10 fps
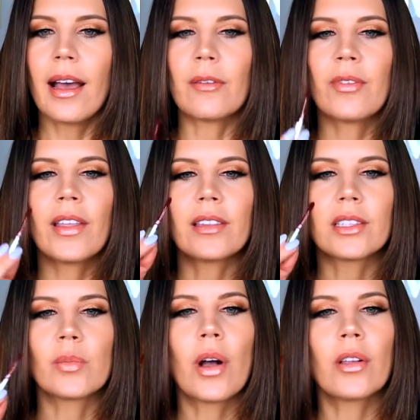I feel like
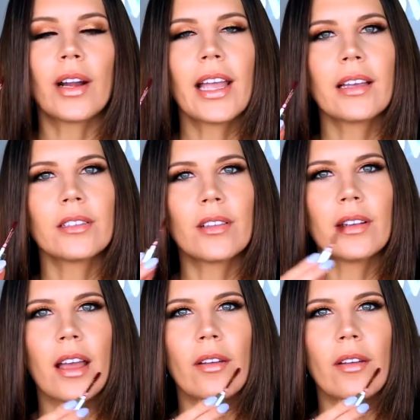the smaller handle and